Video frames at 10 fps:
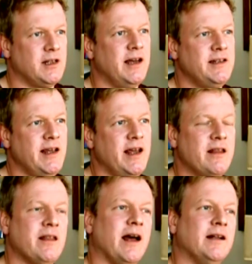idea
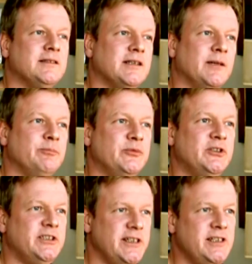that
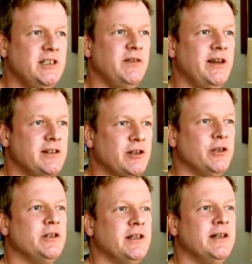CCTV is
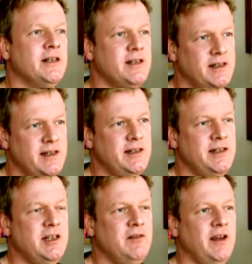good,
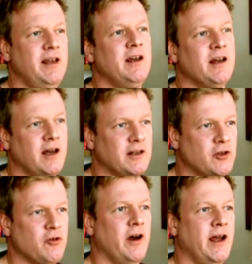CCTV cuts
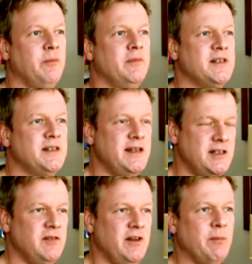crime,
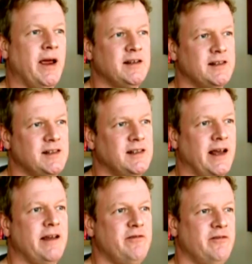CCTV makes us
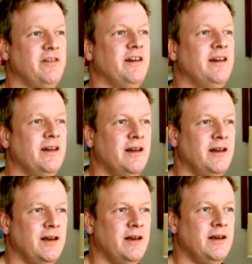safe.
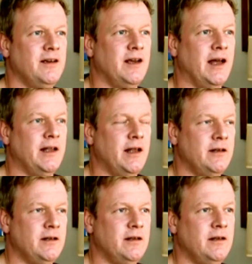And
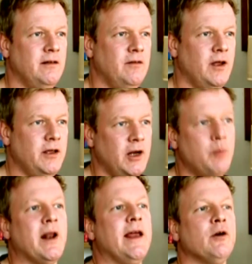then, you know,
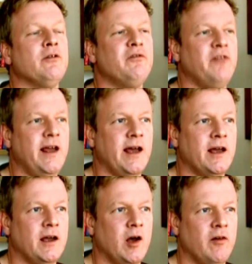playing on the fear
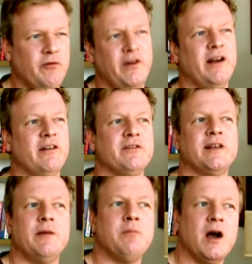of,
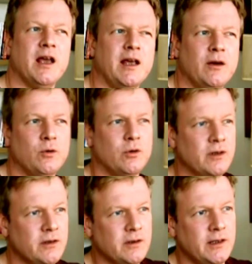say, mugging or,
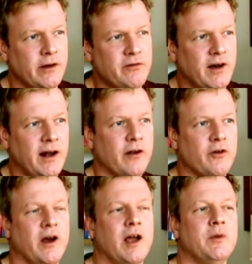you know, violent
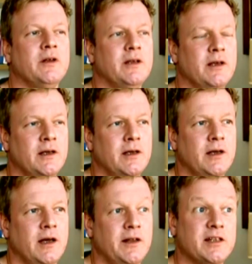crime,
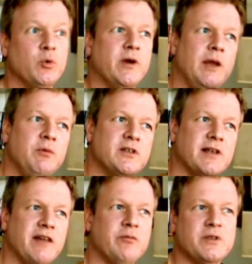and this will keep you
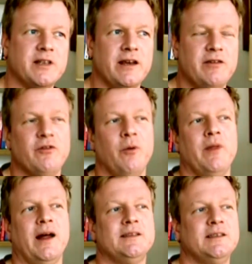safe and protect you from
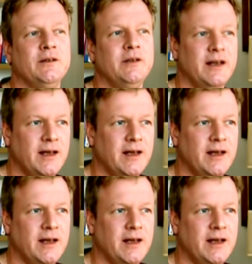that. So